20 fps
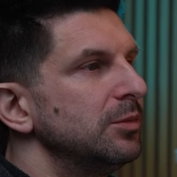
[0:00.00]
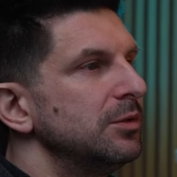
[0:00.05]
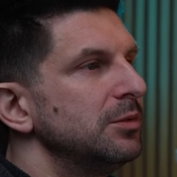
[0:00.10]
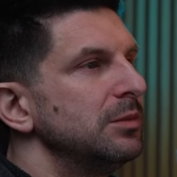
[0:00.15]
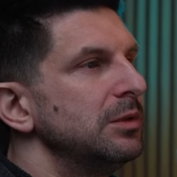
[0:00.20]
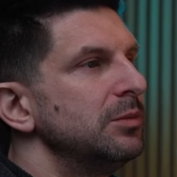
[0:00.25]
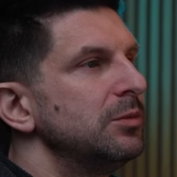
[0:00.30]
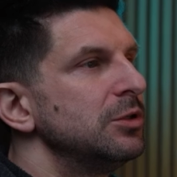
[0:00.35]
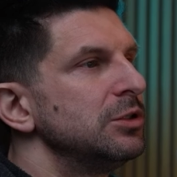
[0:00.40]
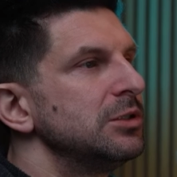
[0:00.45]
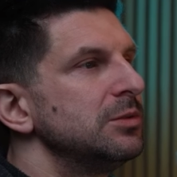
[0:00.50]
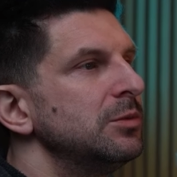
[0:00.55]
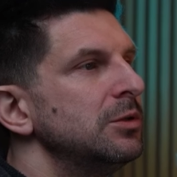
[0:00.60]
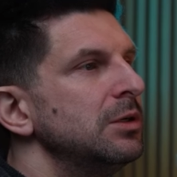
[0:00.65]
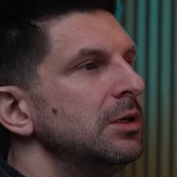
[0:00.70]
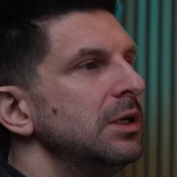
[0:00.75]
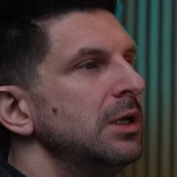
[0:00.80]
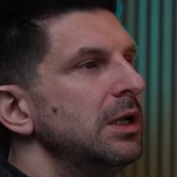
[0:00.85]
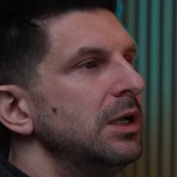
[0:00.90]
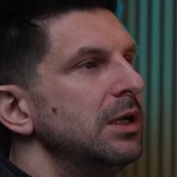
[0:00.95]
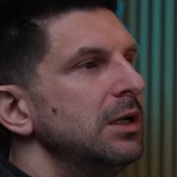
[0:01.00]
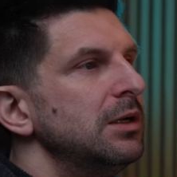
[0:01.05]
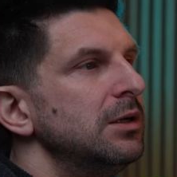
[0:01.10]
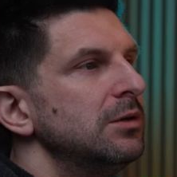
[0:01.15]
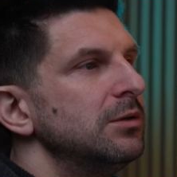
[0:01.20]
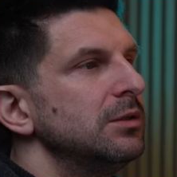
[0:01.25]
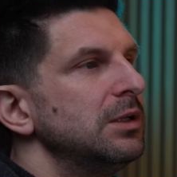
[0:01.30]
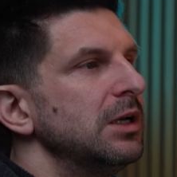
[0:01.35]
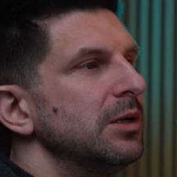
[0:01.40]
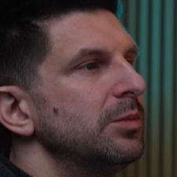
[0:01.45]
meaning we can break it up
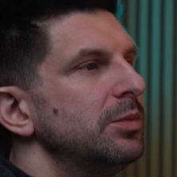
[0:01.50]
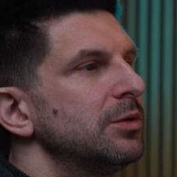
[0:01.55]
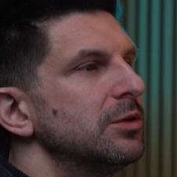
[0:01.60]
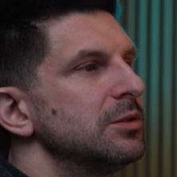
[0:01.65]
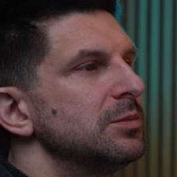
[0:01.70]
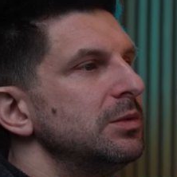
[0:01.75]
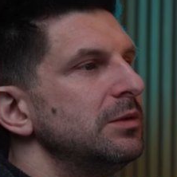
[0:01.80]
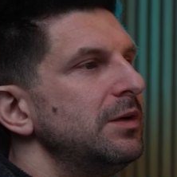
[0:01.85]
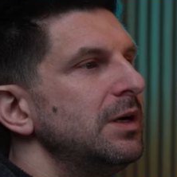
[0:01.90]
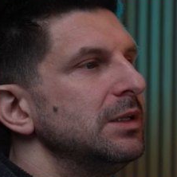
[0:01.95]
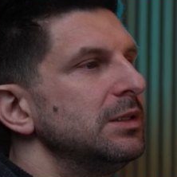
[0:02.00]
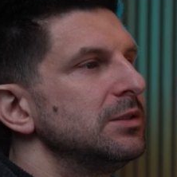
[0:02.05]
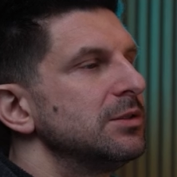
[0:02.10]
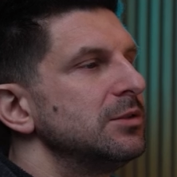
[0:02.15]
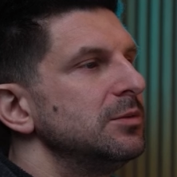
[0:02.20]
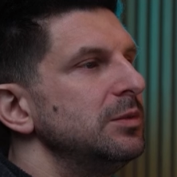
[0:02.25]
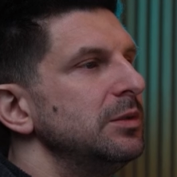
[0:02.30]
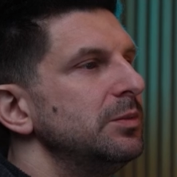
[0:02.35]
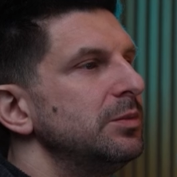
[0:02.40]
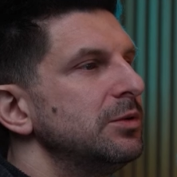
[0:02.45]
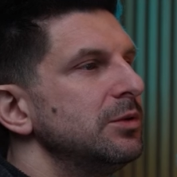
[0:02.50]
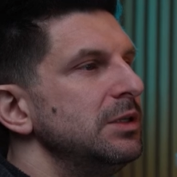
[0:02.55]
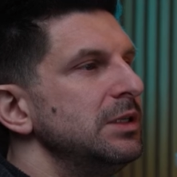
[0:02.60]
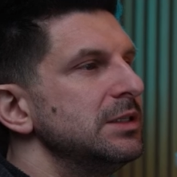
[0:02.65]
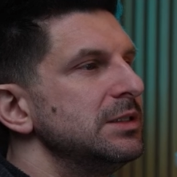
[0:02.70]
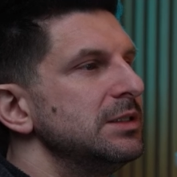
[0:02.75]
like this, drive through,